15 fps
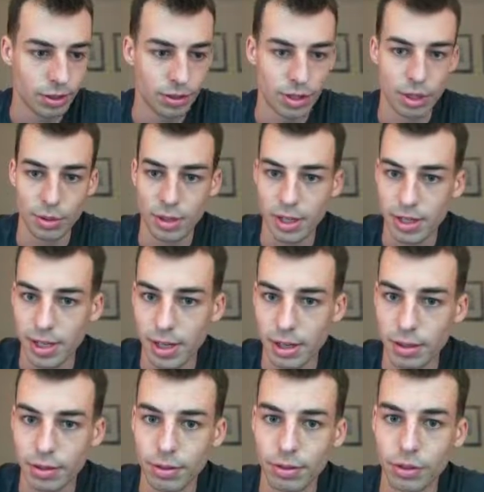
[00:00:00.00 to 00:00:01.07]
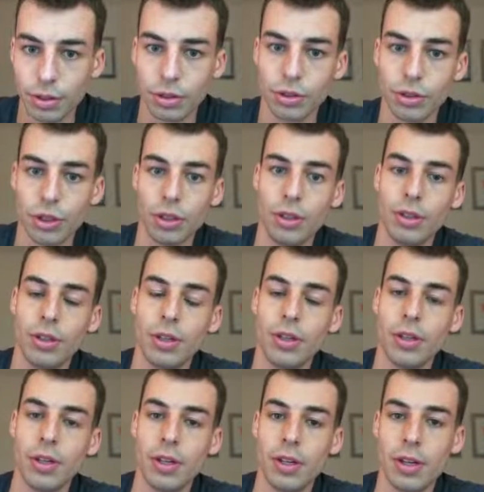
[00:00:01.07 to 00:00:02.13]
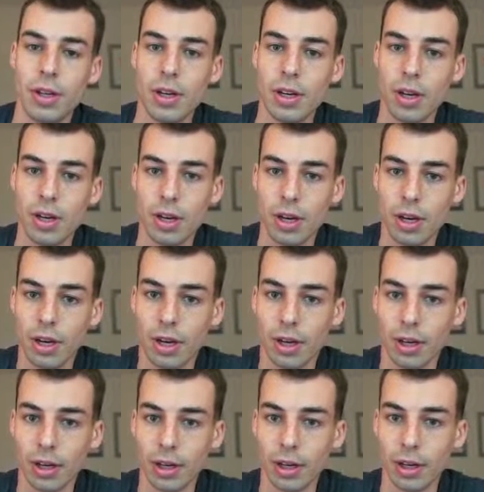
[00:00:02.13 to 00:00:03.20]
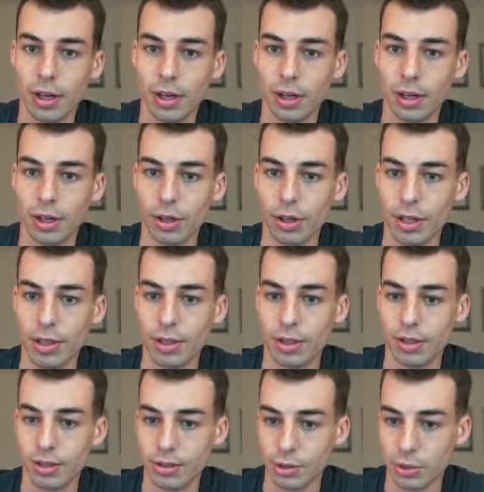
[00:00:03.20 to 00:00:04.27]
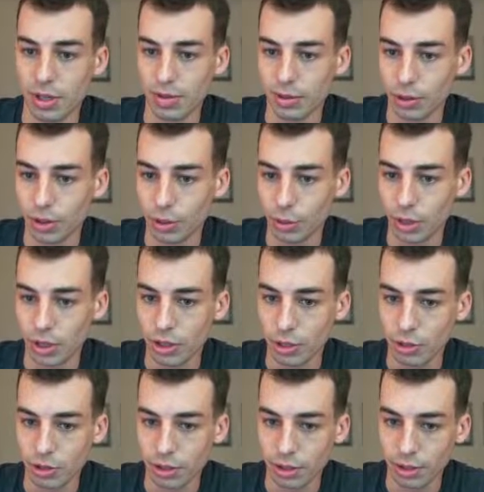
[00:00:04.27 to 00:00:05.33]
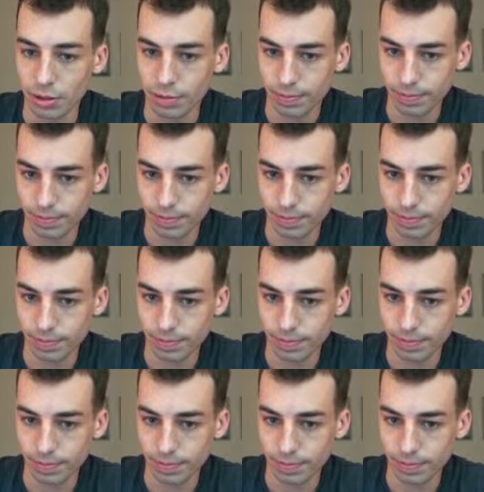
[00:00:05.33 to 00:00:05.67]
Now we get 10. Looks good. All right, so we have a long way to go still,